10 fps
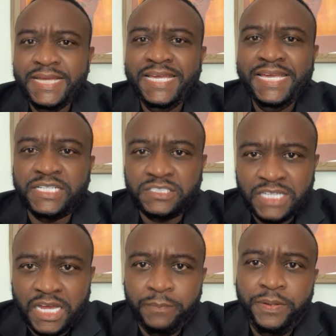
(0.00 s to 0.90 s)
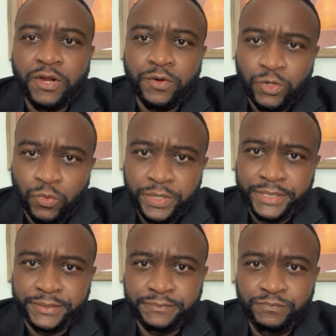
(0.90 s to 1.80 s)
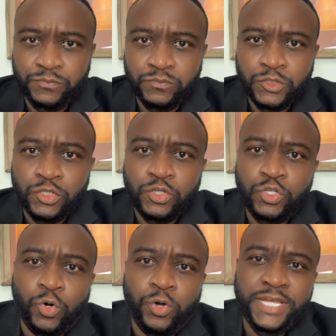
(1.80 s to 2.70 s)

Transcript: It's not paranoia, nor